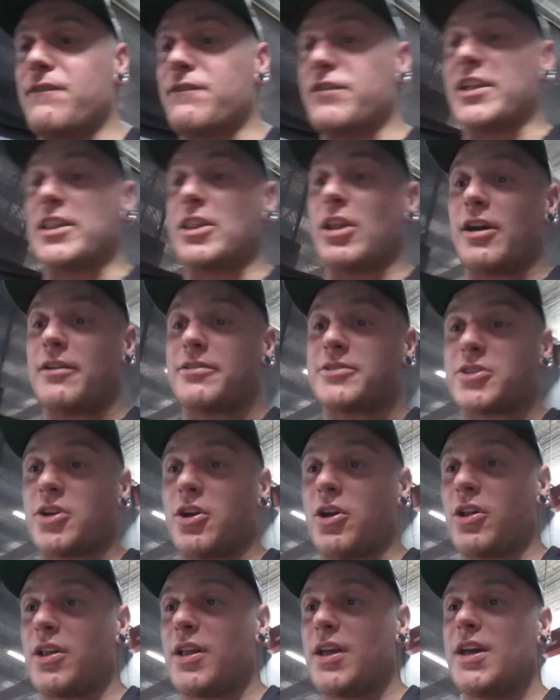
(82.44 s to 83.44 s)
fit
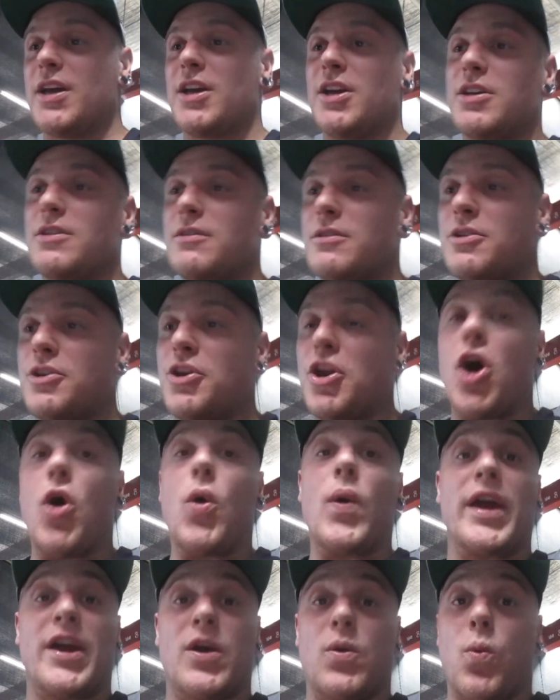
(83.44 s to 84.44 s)
lifestyle,
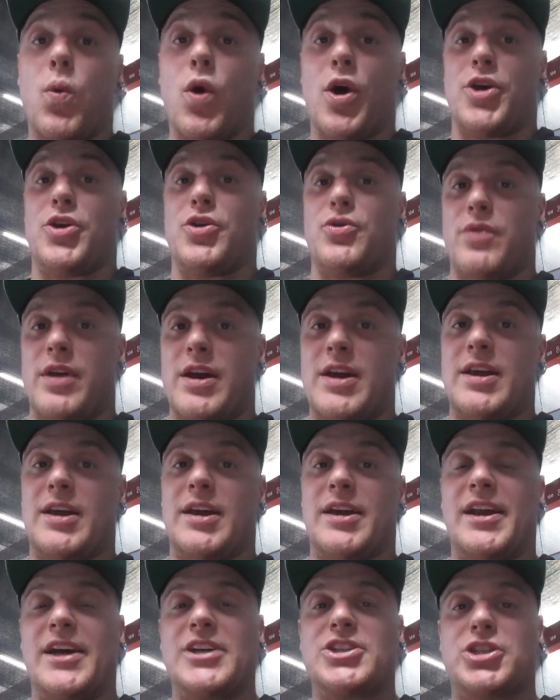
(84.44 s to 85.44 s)
knowing what you're
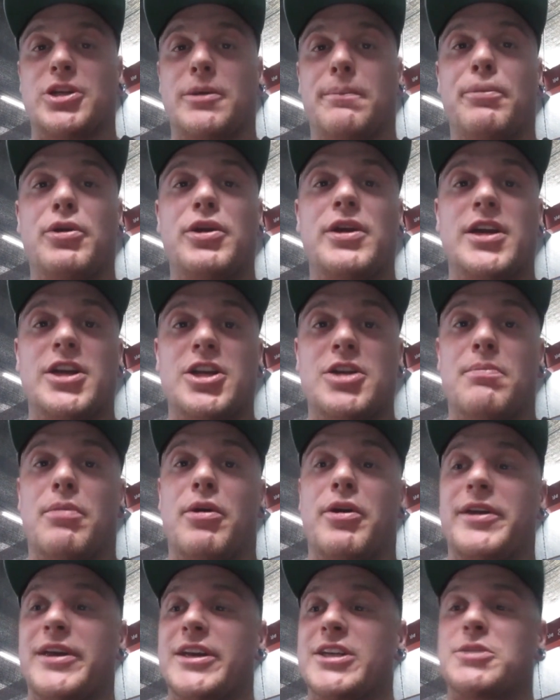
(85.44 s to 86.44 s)
eating and actually putting in your
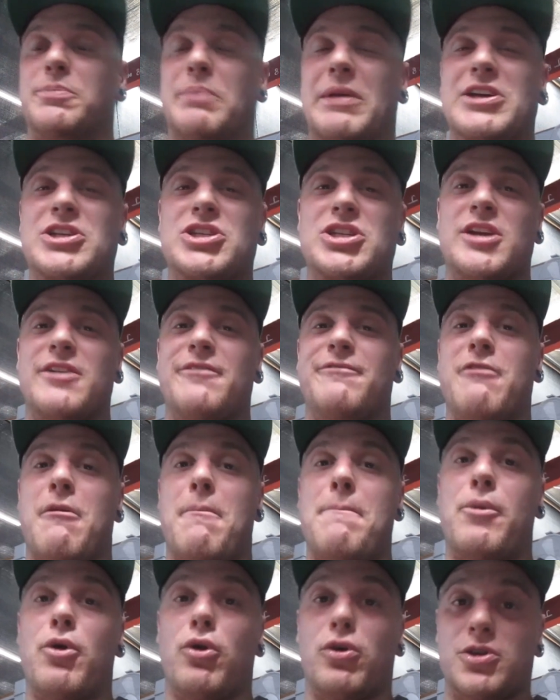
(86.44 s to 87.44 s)
body, especially for
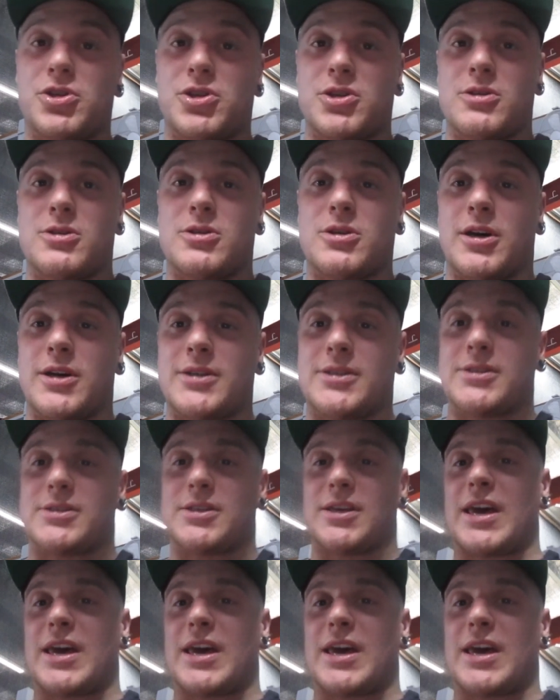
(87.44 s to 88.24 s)
portion sizes.